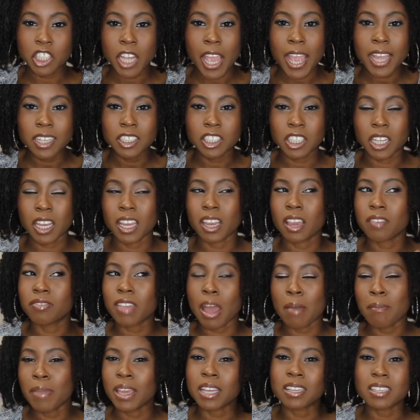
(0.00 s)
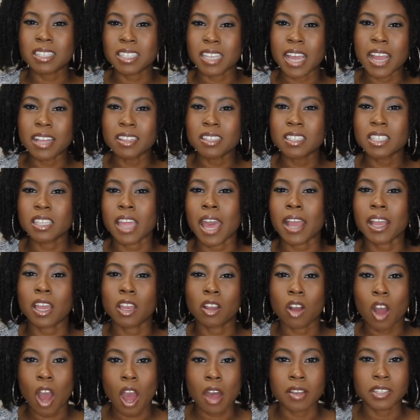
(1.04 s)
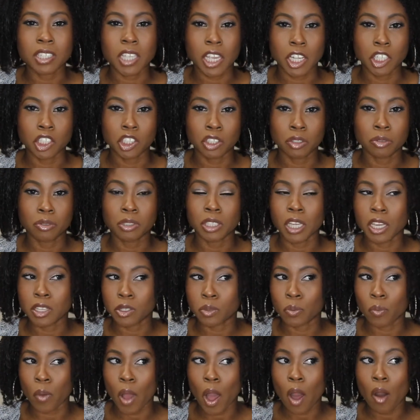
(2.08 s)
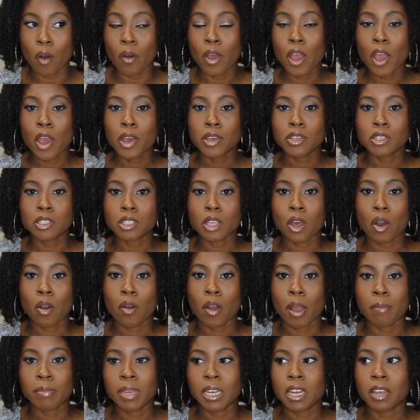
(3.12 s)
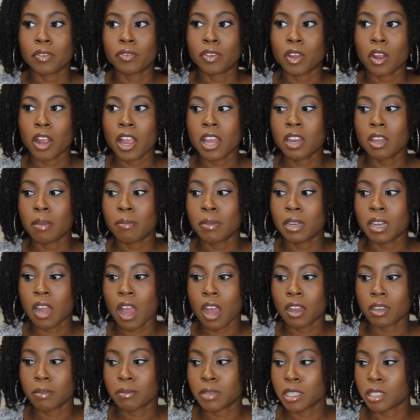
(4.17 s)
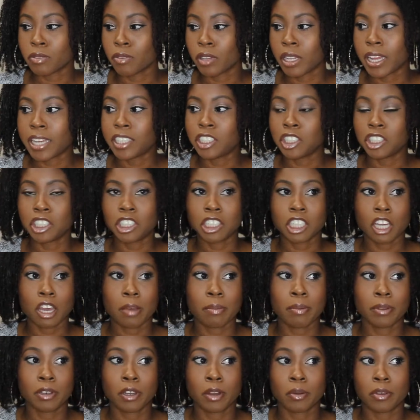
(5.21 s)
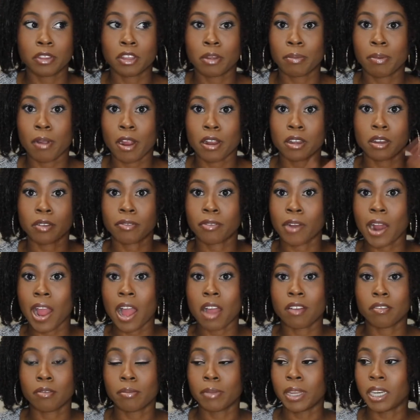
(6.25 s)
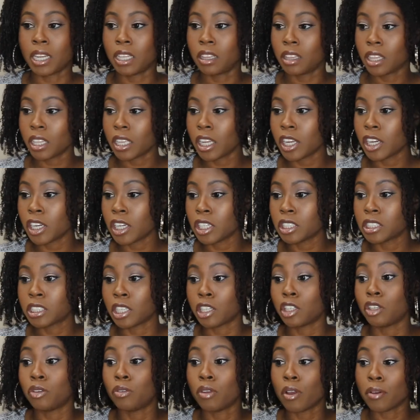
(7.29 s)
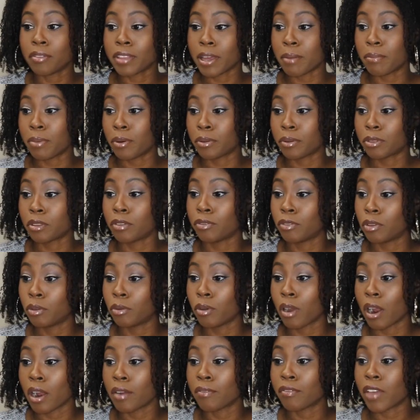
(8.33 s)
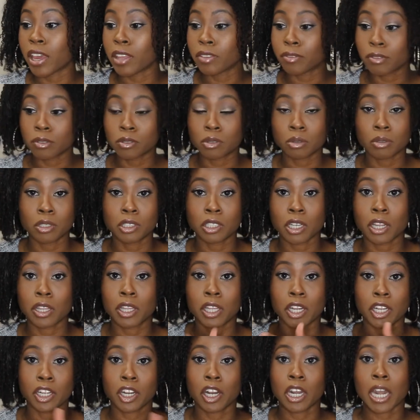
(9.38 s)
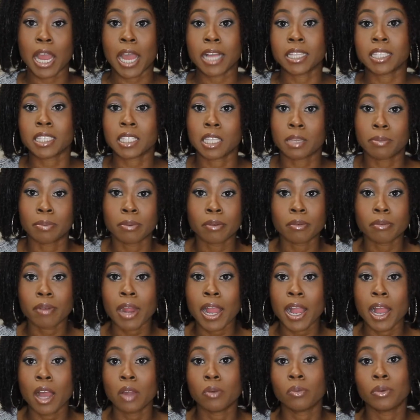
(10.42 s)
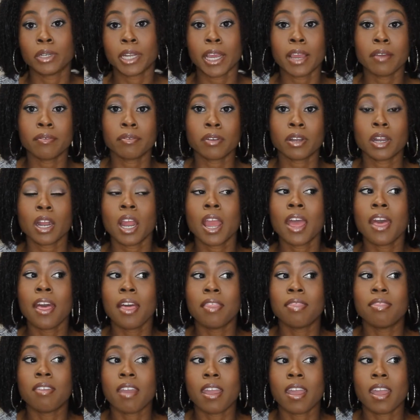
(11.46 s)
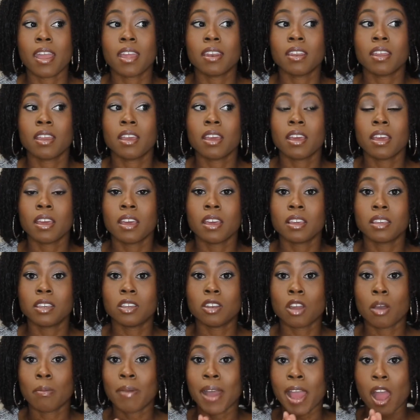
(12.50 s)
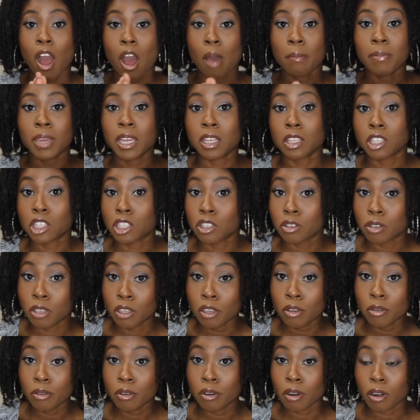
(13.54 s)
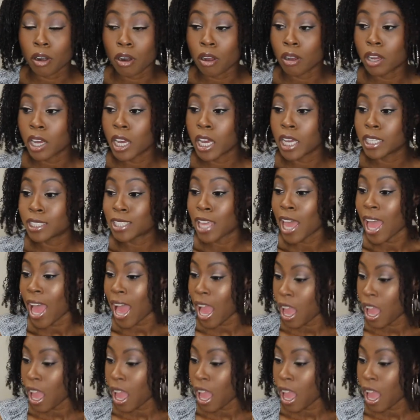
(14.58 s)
changing, if that makes sense, that can cause issues as well. So, I mean, if you're in a monogamous relationship and you're with your partner for however many years, and you know that both of you are faithful to each other, you're not sleeping around, whatever, then, you know, by all means do you, girl, because